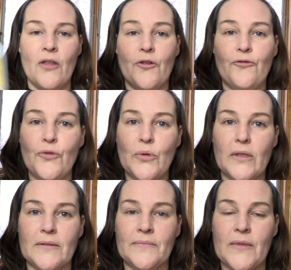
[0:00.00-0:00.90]
The
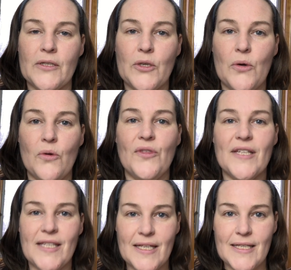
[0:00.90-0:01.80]
Fool. So
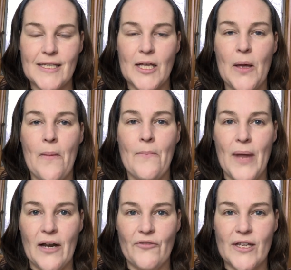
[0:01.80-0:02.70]
this is some
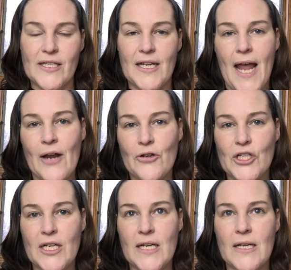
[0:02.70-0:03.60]
manifesting
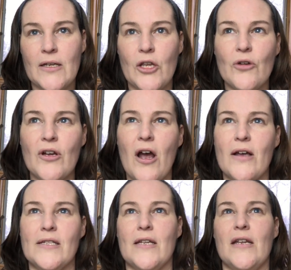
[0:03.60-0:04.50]
energy,
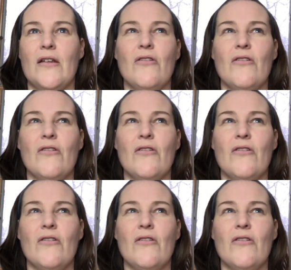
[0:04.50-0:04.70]
curiosity,